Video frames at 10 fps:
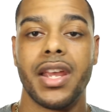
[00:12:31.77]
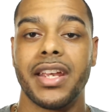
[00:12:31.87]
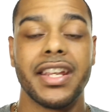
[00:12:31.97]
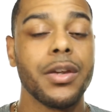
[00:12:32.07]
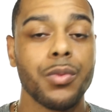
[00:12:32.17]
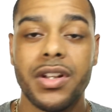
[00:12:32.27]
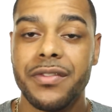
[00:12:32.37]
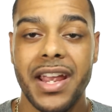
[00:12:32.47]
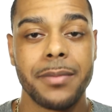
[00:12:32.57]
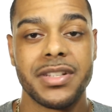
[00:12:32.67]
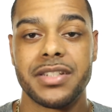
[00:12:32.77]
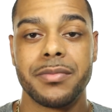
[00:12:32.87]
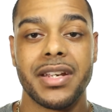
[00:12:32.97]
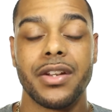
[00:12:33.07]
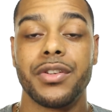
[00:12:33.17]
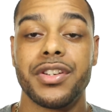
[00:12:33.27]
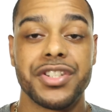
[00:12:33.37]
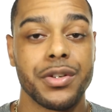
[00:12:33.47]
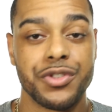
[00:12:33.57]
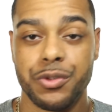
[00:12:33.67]
Get rid of aimless men on your
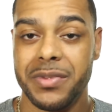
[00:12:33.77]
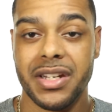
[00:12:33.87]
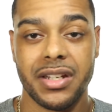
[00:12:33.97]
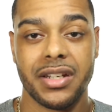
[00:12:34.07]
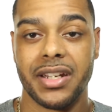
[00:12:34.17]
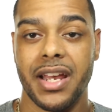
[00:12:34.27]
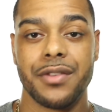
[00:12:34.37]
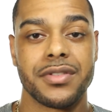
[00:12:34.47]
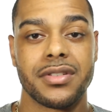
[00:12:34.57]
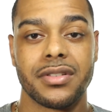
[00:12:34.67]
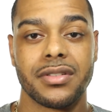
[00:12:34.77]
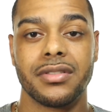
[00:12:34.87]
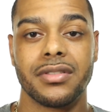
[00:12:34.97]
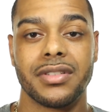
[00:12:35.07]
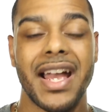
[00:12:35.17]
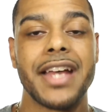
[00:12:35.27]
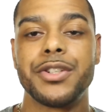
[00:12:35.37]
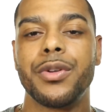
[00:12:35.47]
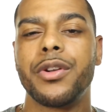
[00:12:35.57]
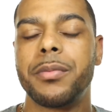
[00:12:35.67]
social media accounts. Guys
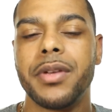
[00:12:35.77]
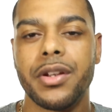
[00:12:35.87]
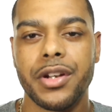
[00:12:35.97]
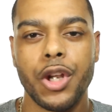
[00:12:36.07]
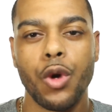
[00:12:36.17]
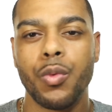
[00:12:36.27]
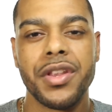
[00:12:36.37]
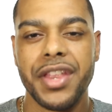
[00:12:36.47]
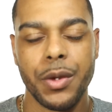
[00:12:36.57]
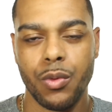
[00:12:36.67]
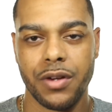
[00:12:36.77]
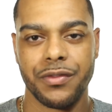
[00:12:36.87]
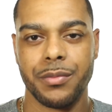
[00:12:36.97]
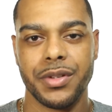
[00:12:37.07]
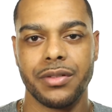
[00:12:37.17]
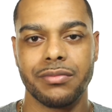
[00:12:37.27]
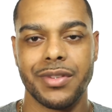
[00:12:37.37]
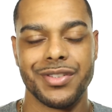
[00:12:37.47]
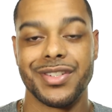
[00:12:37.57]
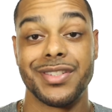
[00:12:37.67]
who don't appear to know what they want from you,
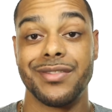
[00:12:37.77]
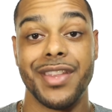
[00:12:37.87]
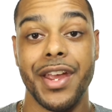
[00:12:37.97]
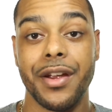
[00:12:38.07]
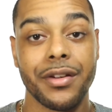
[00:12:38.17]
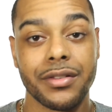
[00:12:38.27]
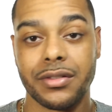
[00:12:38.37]
they're just there.